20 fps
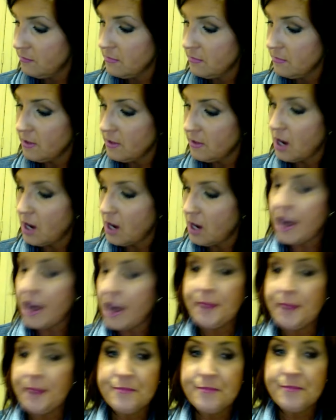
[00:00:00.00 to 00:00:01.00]
All right.
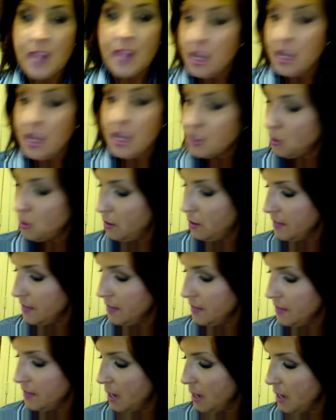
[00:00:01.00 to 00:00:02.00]
So one thing I
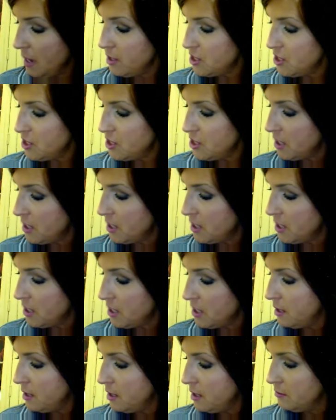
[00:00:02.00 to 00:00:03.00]
want to share with you,
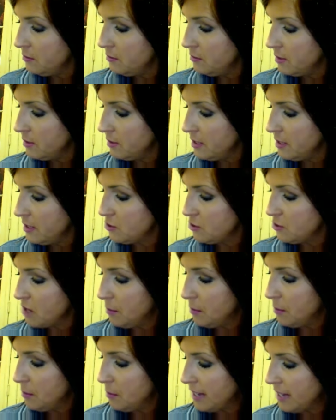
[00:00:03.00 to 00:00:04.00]
these are a couple
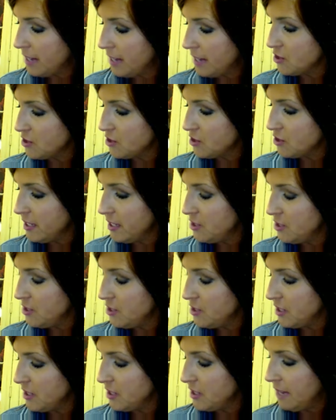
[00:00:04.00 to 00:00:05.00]
extra goodies you're going to
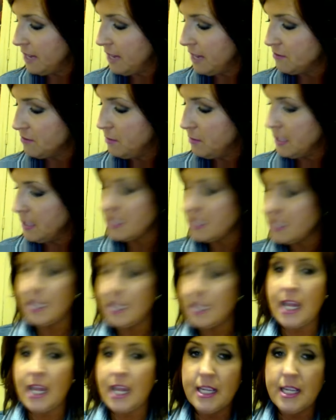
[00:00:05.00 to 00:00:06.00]
get from me tonight.
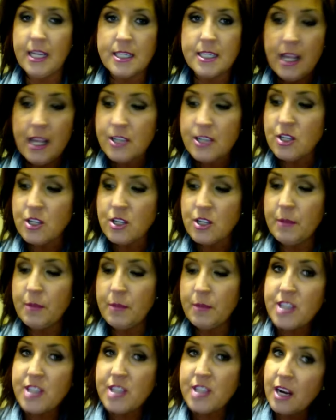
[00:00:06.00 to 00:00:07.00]
So let me just kind
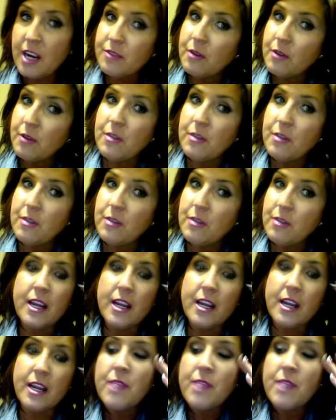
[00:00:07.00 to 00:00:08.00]
of throw those in there.
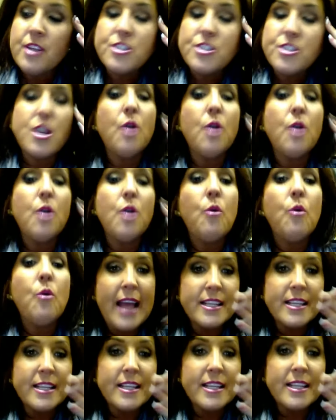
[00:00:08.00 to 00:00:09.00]
So
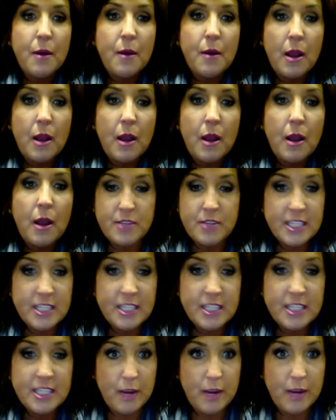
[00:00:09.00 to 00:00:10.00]
so this is what I
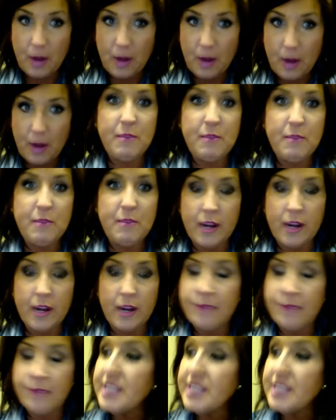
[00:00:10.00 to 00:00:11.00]
do every morning.
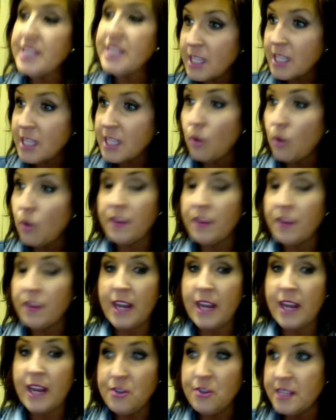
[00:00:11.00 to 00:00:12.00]
This is the order that I do
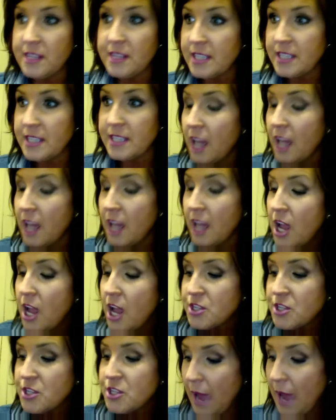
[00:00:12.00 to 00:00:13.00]
this in. So
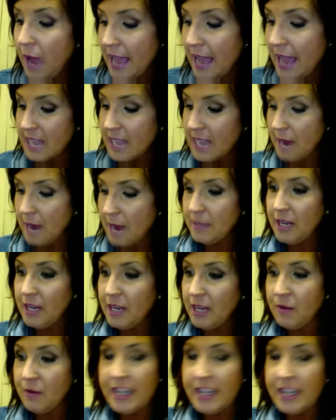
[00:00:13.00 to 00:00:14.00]
as I'm getting ready
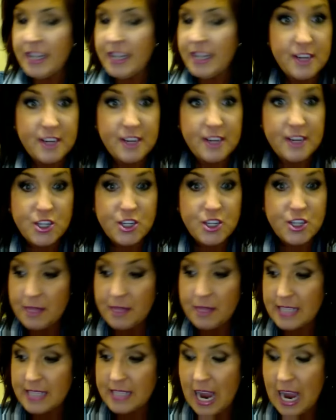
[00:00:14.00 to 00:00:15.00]
to finish up this
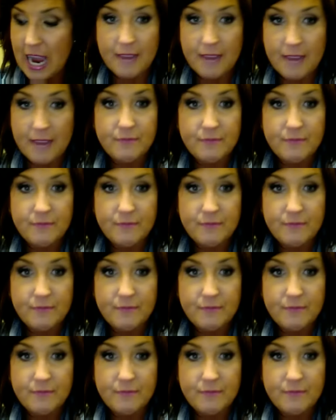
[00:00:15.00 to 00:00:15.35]
eye,